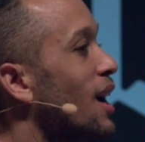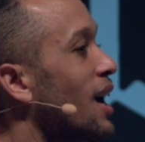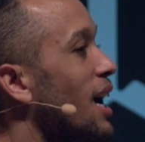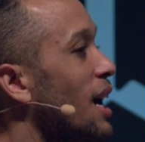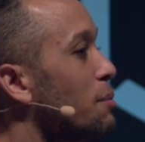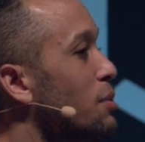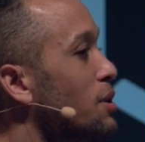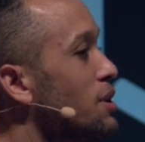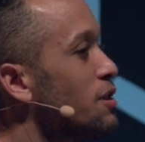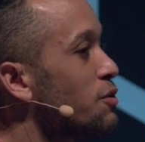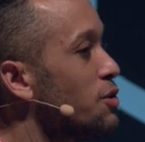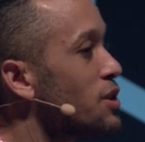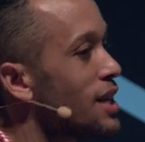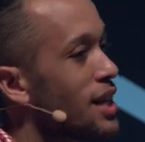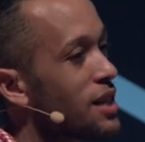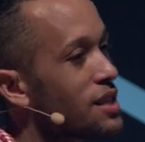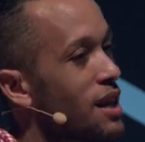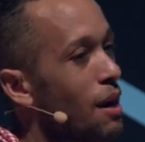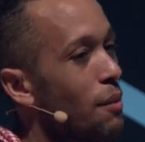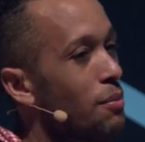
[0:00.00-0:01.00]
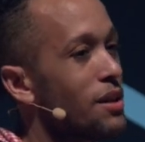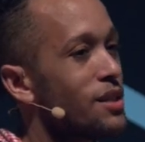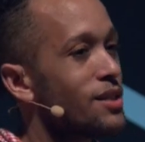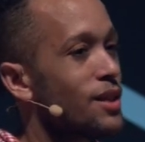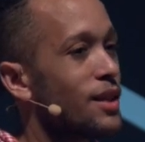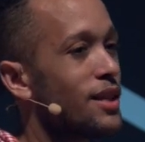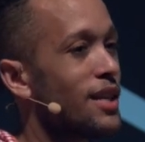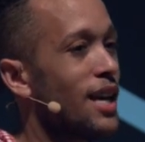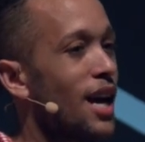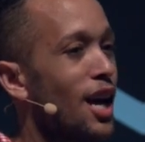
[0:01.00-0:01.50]
I built it for desktop, and I was
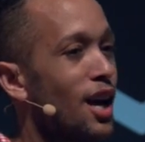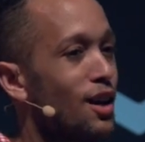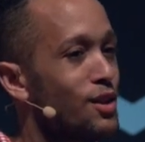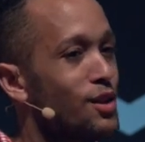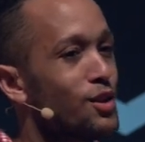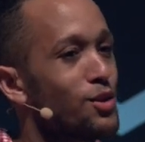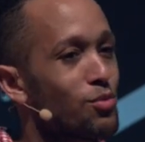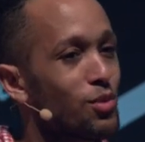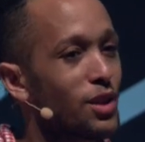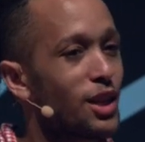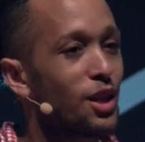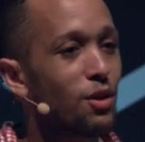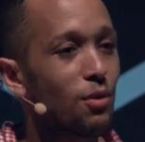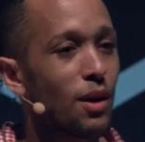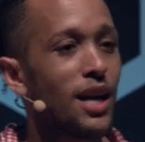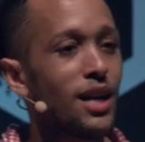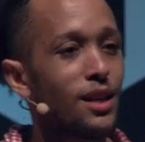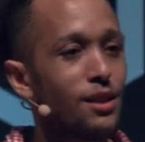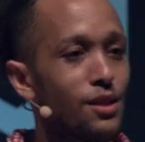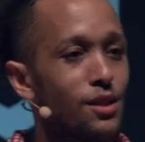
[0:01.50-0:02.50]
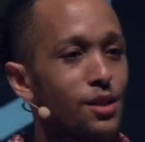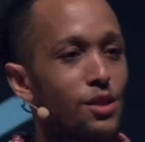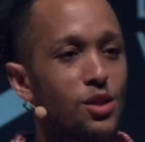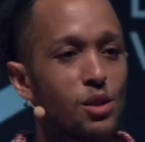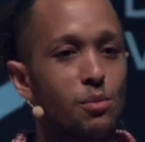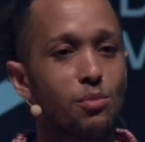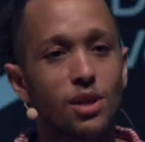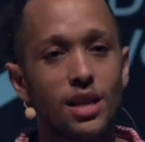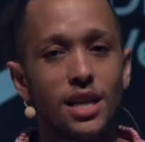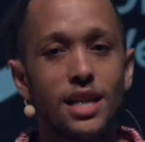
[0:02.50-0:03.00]
like, yeah, this is really great. This is
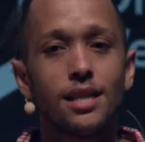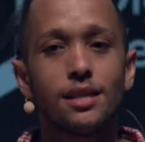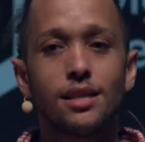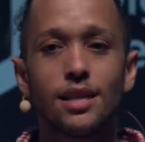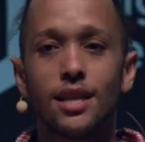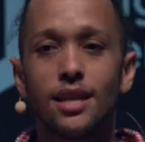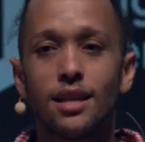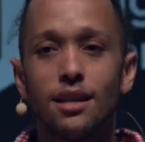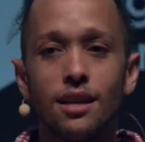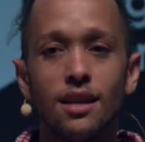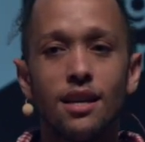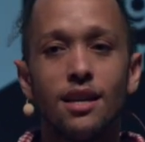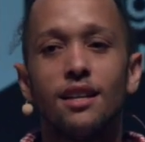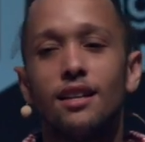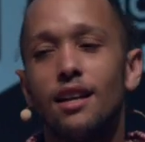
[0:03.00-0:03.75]
super easy.